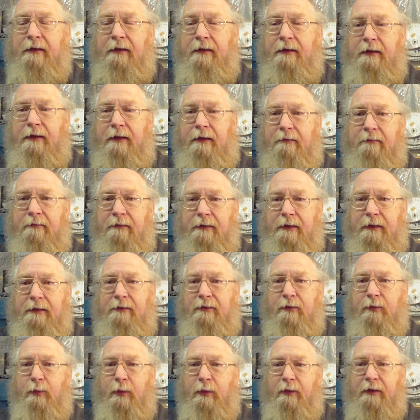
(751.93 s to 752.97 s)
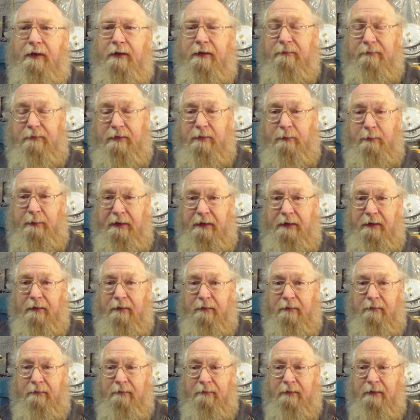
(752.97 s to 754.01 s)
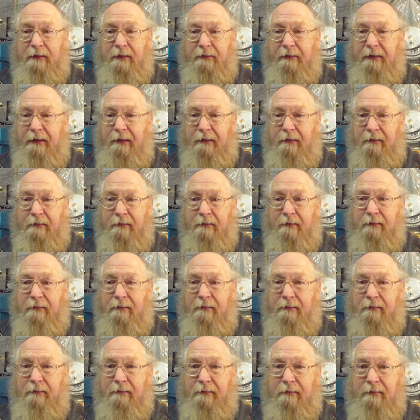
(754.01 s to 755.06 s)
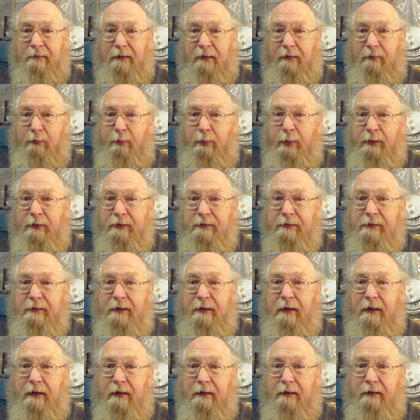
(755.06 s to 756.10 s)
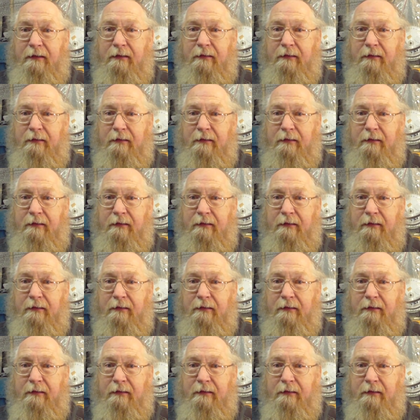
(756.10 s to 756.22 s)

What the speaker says: you know, and then you're walking up to me going, oh, bust it.